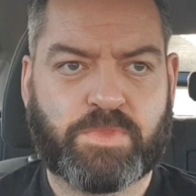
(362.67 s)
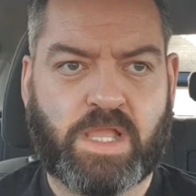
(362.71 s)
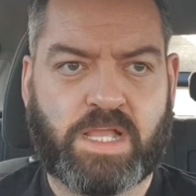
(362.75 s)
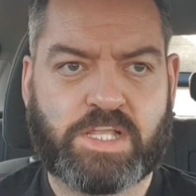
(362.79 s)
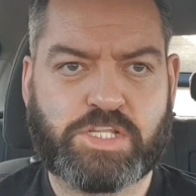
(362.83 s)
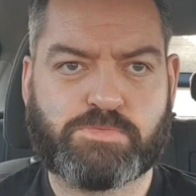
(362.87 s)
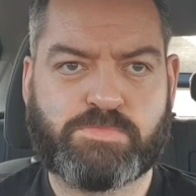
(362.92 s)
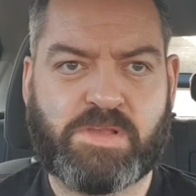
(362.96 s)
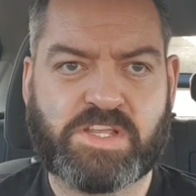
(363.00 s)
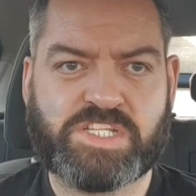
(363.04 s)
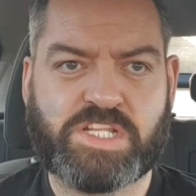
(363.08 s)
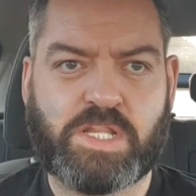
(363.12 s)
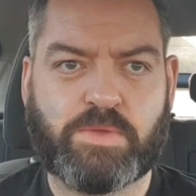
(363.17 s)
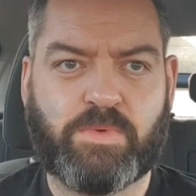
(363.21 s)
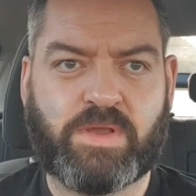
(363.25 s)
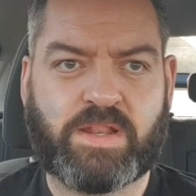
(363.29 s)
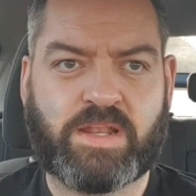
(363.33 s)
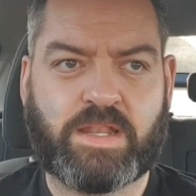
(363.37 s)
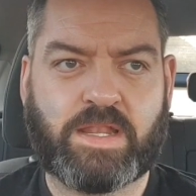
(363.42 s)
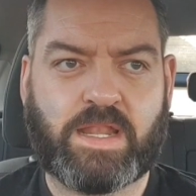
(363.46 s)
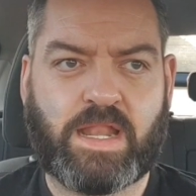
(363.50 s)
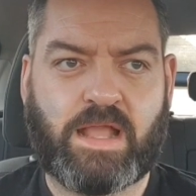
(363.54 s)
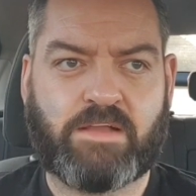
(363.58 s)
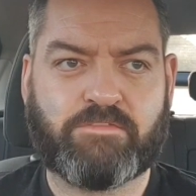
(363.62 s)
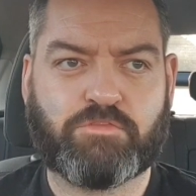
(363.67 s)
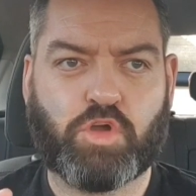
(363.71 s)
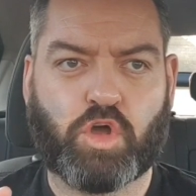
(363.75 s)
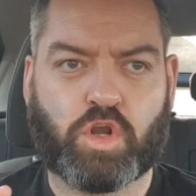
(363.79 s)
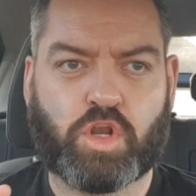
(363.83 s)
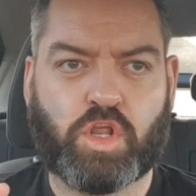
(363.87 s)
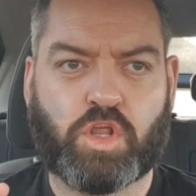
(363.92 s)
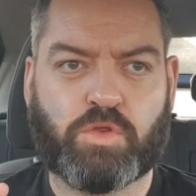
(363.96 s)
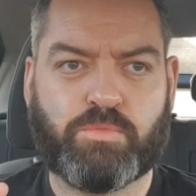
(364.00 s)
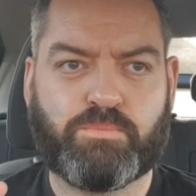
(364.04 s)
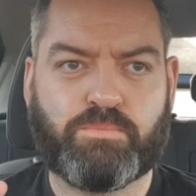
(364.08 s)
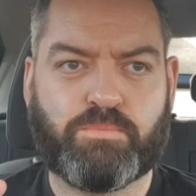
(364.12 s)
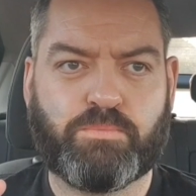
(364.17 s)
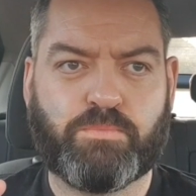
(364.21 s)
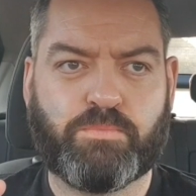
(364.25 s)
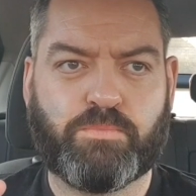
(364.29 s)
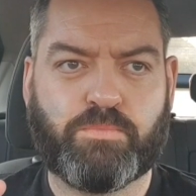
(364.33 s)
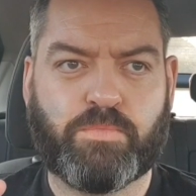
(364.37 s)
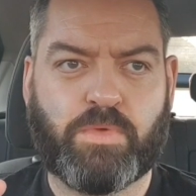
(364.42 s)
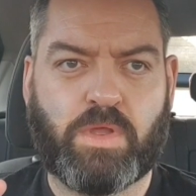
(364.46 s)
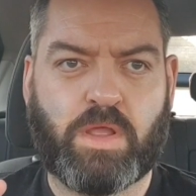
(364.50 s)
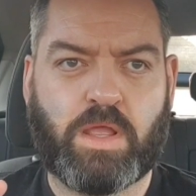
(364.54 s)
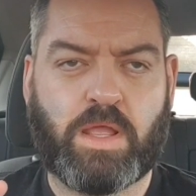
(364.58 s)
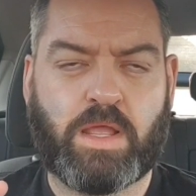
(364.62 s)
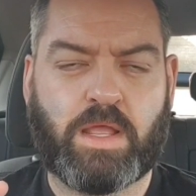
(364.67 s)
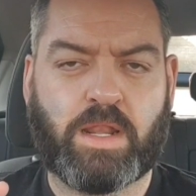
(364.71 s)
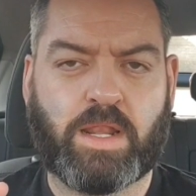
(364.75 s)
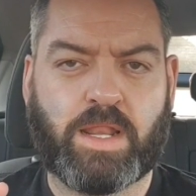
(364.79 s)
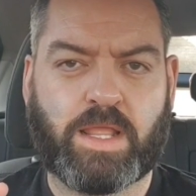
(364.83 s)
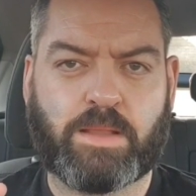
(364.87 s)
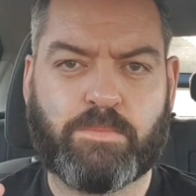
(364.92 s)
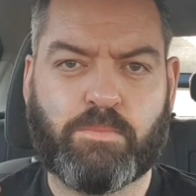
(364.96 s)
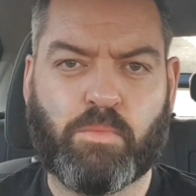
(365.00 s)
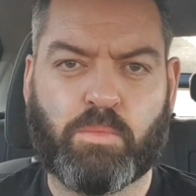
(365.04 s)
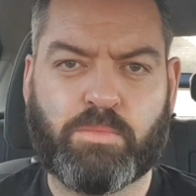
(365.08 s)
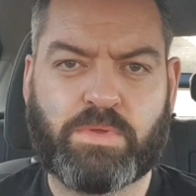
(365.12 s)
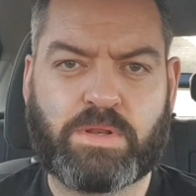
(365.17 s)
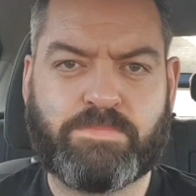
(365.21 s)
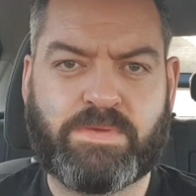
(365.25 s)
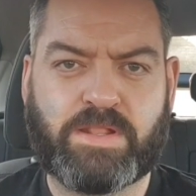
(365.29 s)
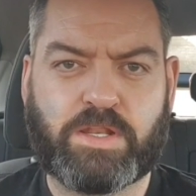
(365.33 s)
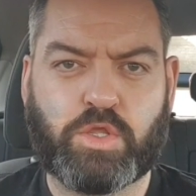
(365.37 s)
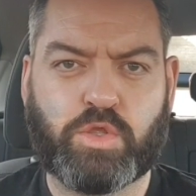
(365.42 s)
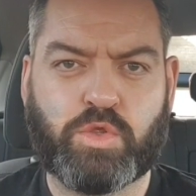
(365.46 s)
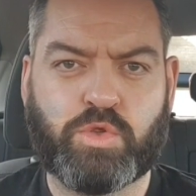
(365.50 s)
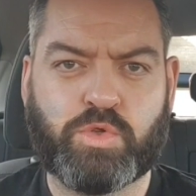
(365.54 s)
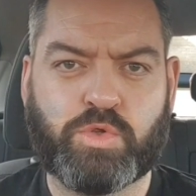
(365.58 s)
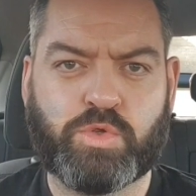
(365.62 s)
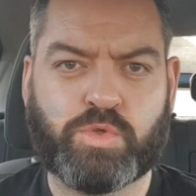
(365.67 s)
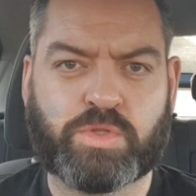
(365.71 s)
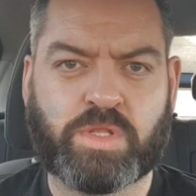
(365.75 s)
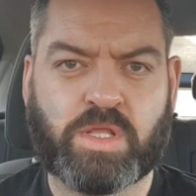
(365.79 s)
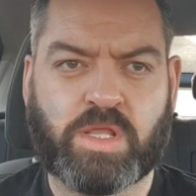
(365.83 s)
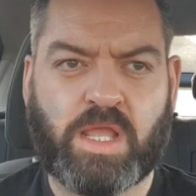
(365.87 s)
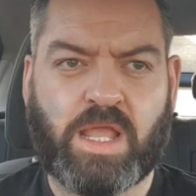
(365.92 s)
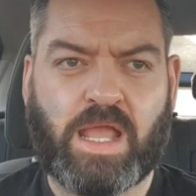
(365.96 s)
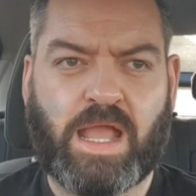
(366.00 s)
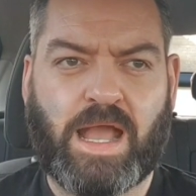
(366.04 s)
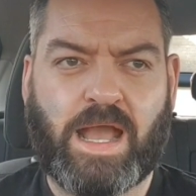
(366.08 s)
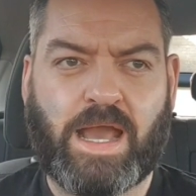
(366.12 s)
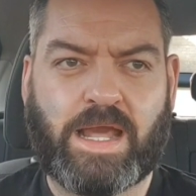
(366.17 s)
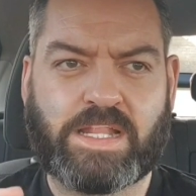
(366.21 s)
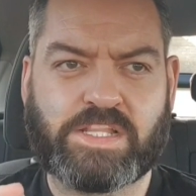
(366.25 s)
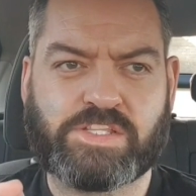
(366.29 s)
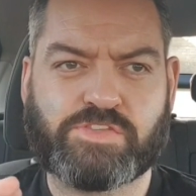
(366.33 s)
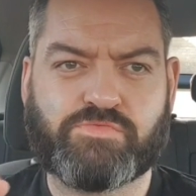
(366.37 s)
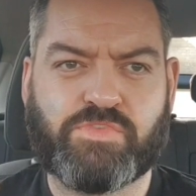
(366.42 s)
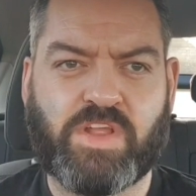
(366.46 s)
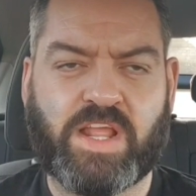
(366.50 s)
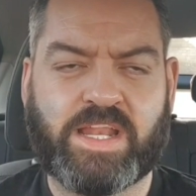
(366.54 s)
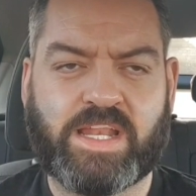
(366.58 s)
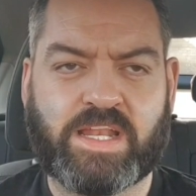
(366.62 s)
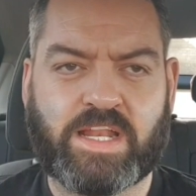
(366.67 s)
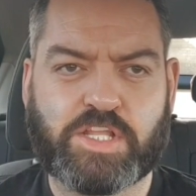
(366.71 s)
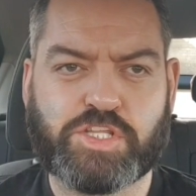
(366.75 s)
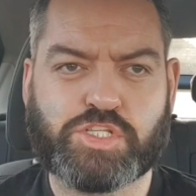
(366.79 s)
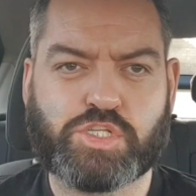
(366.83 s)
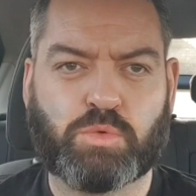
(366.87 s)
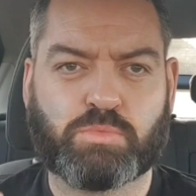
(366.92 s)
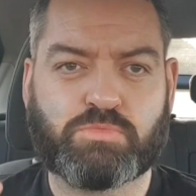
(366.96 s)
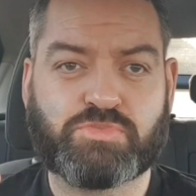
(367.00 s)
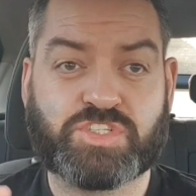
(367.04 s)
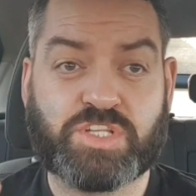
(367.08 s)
especially when I've got a one with a bit of oud, and it's really nice.